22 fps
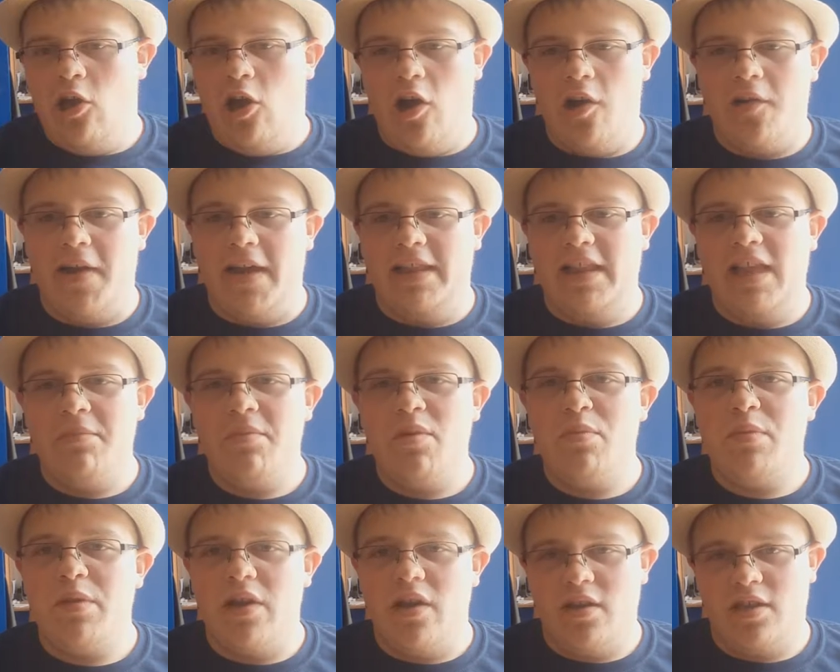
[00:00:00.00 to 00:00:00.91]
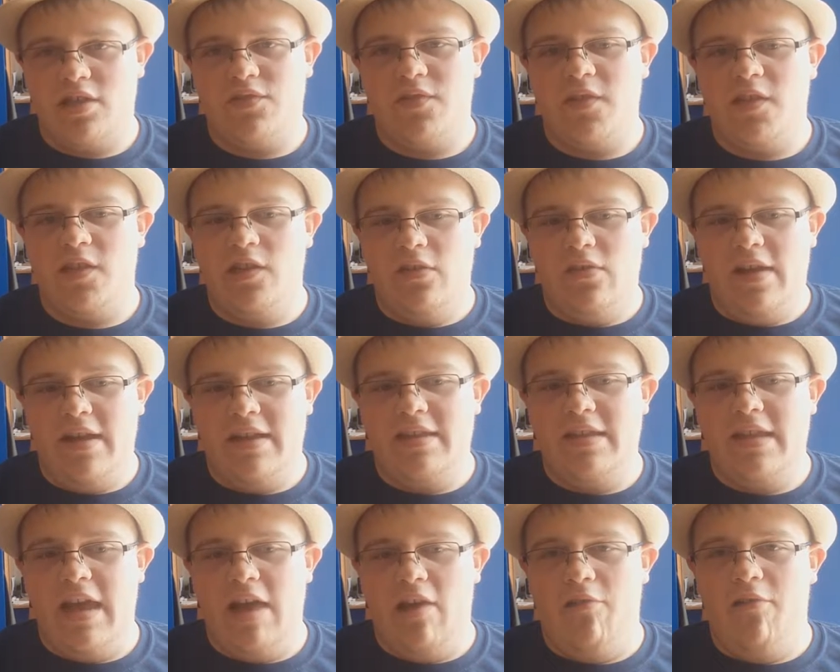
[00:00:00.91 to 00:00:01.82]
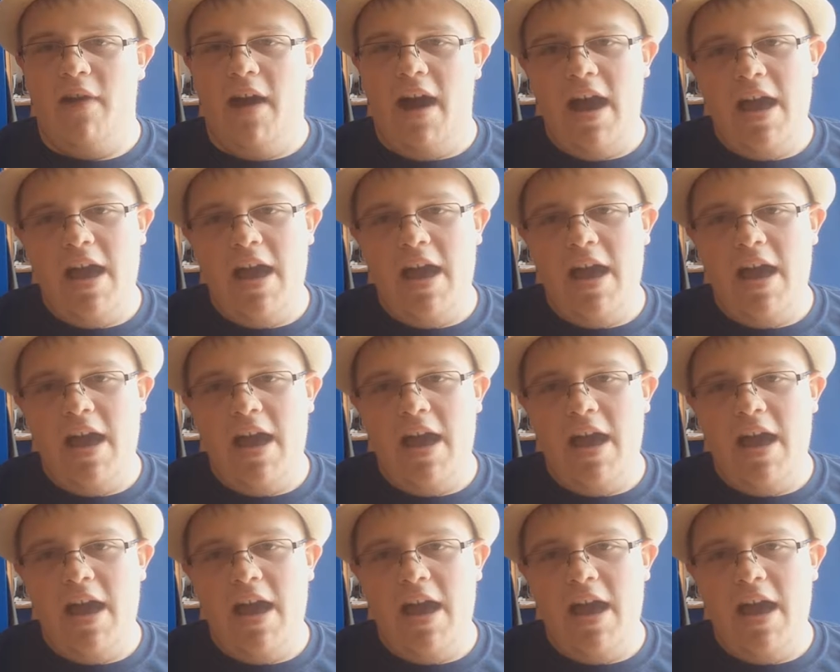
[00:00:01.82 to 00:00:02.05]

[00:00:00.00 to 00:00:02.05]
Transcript: Alright, let me be honest with you right now.